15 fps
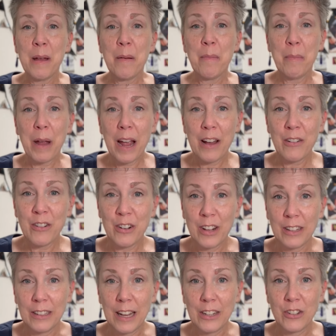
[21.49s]
pattern
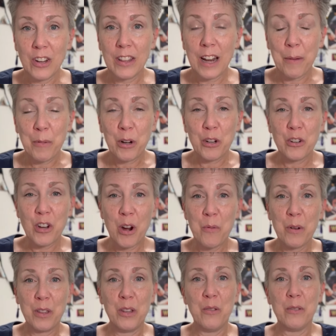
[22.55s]
collection that I'm going to share
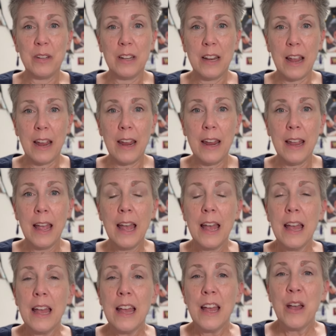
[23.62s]
with you today.
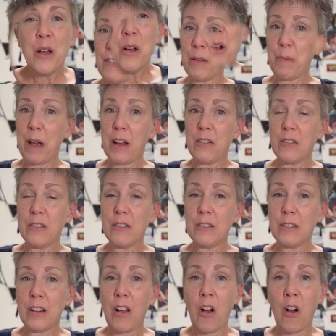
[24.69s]
So half of the
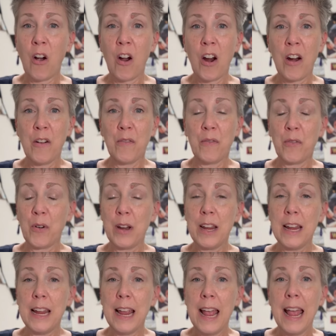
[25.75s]
patterns are
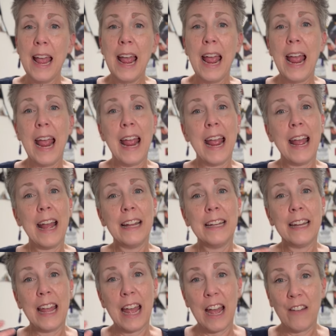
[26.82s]
free and
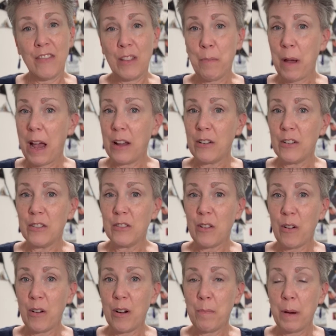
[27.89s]
half of the patterns
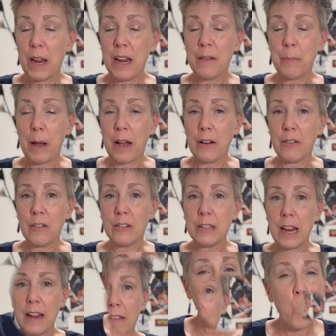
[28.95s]
are paid patterns.
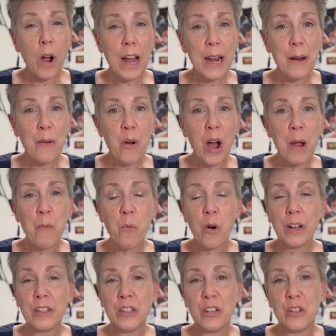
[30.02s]
And what I
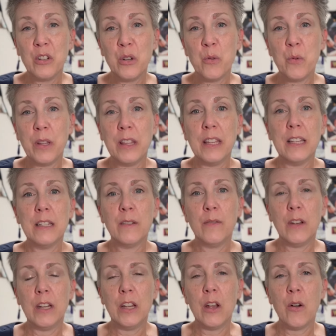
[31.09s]
want to do with this
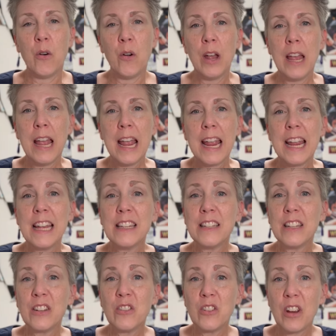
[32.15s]
video is
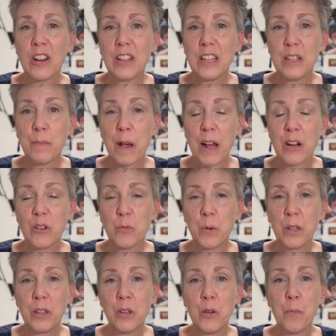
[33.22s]
to share these patterns
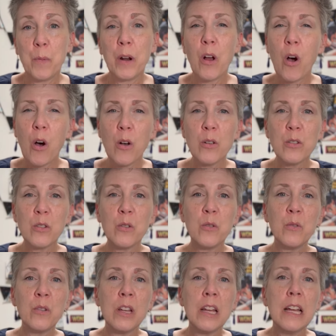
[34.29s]
with you, but also
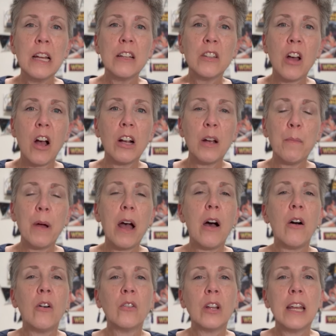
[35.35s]
talk
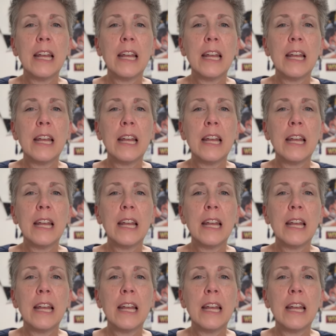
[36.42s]
about